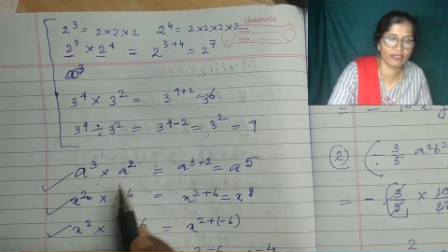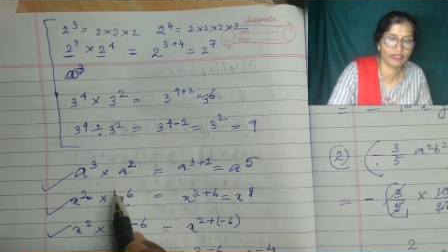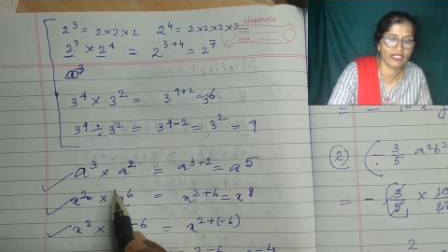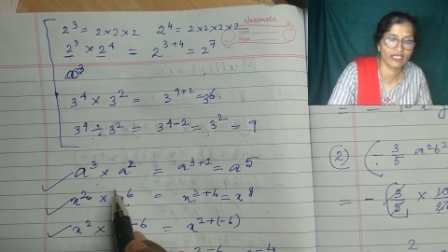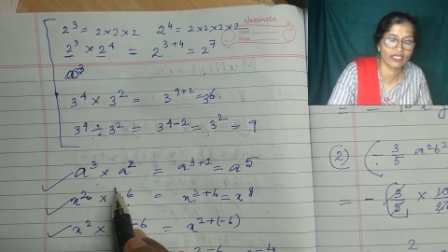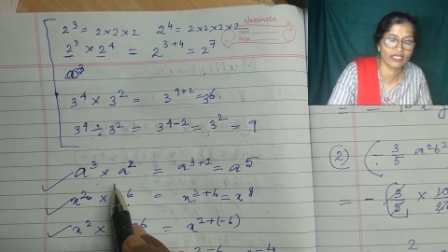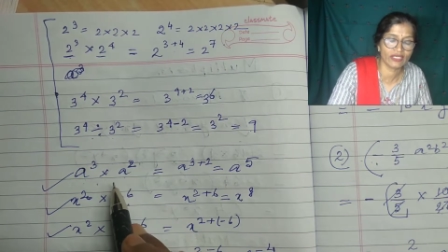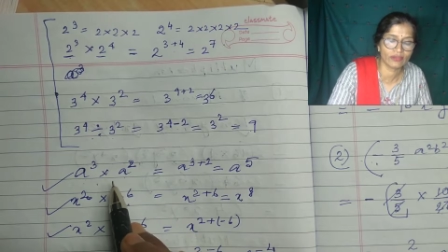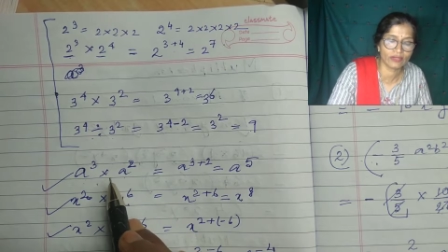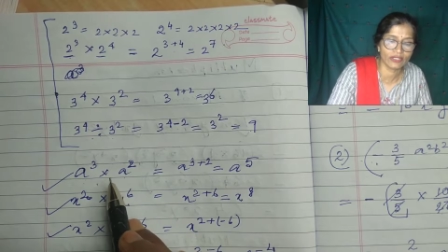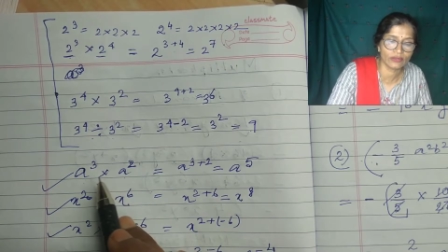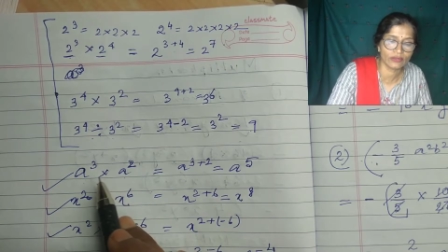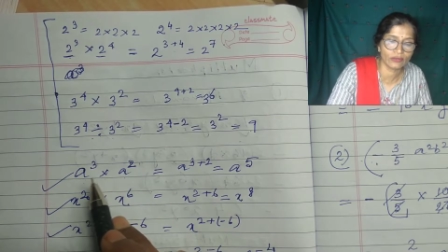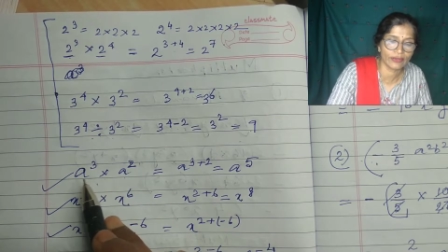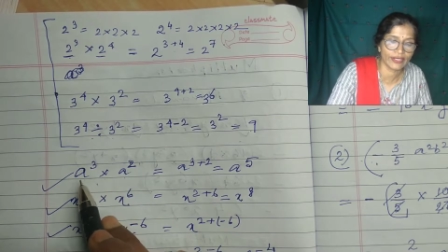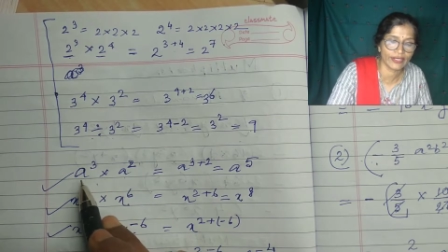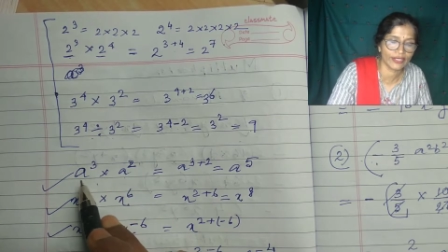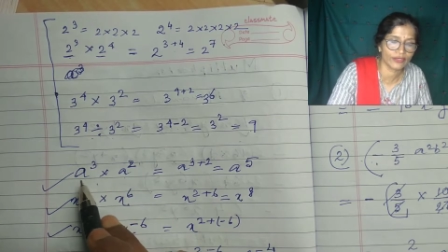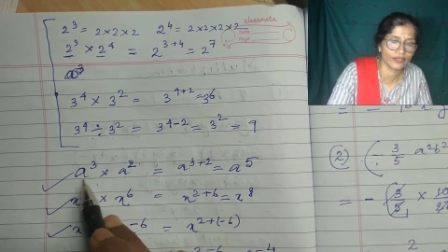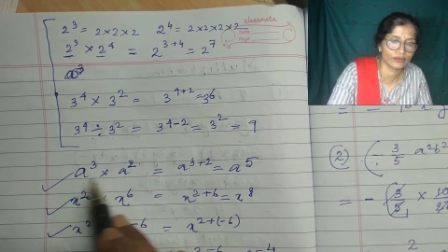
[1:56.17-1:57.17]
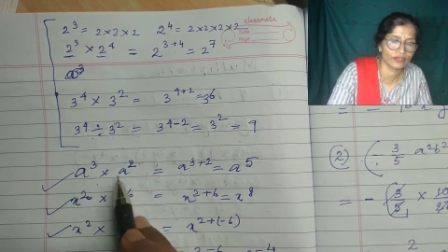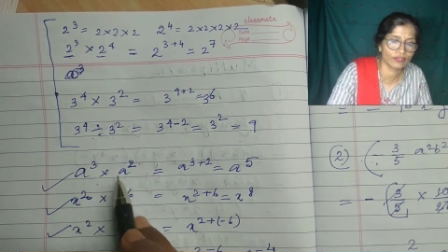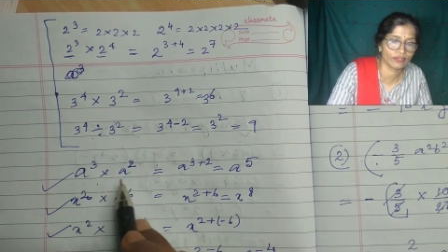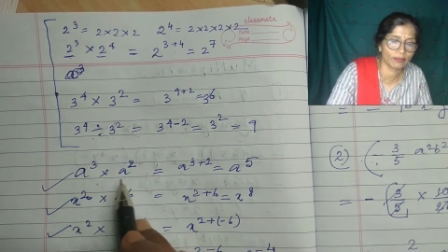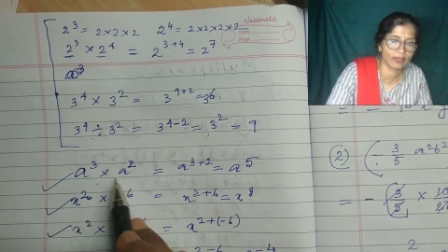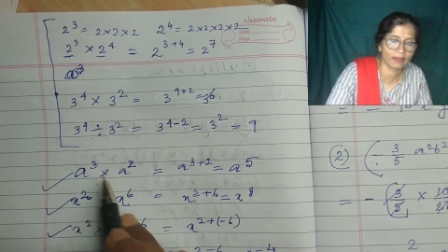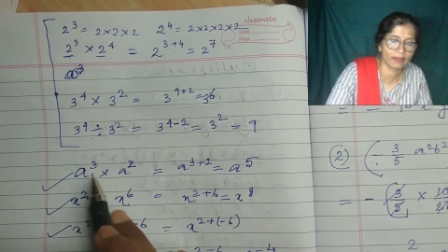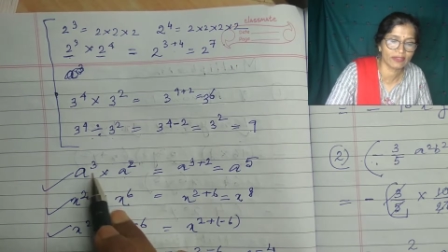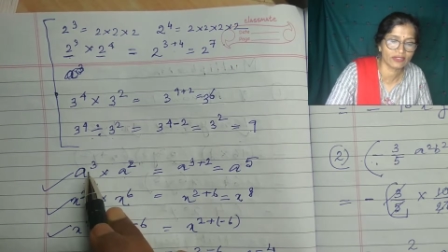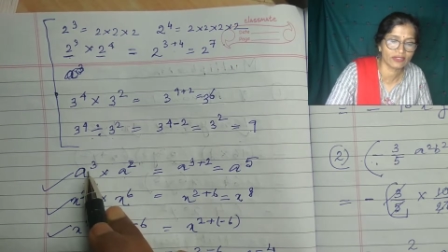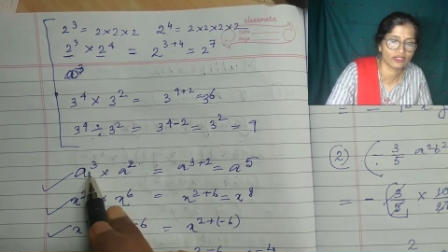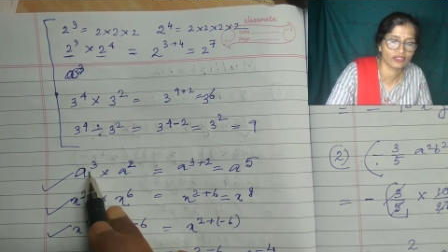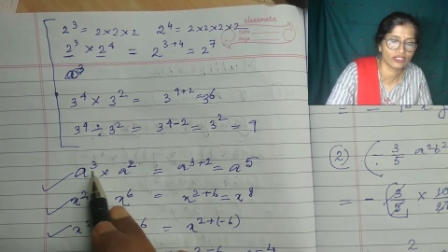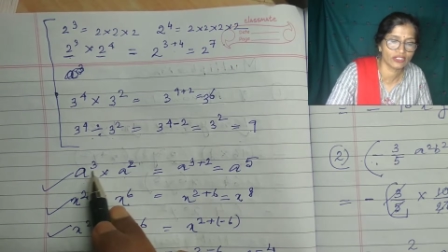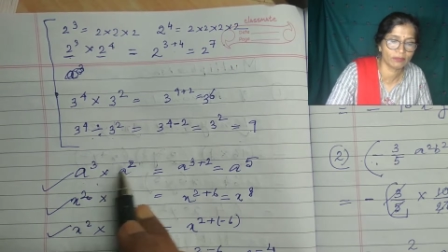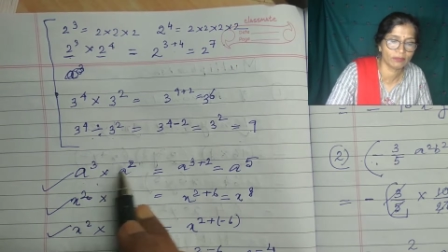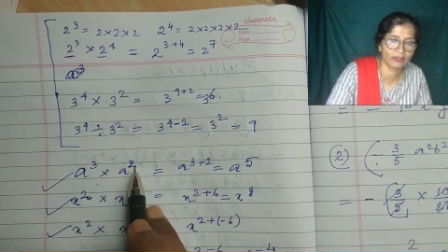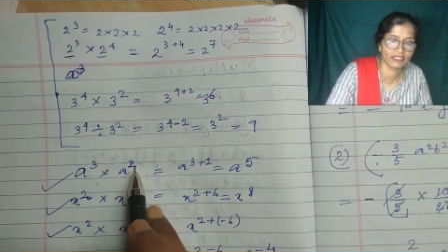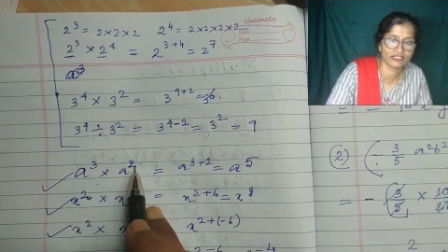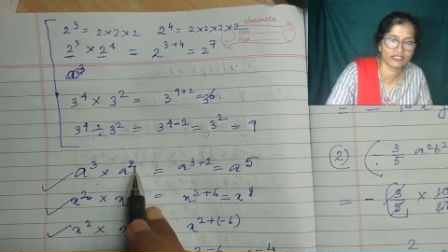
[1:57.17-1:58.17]
equal to a to the power 3
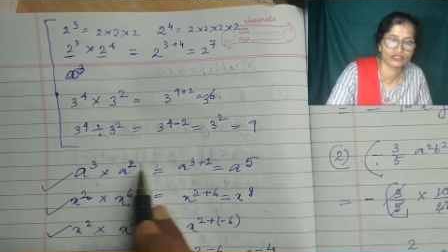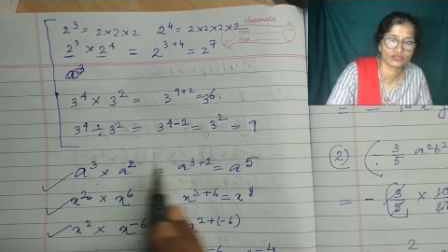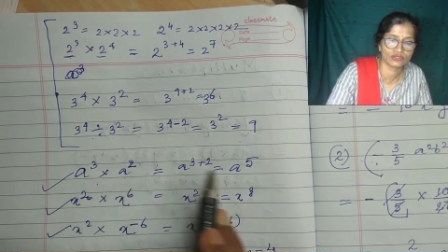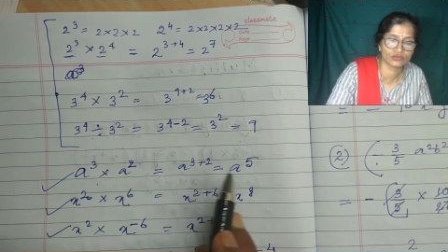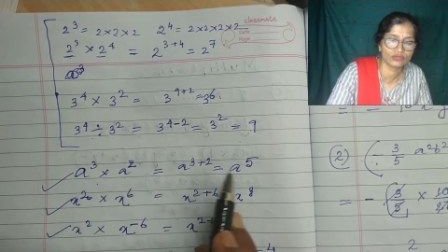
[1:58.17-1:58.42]
plus 2,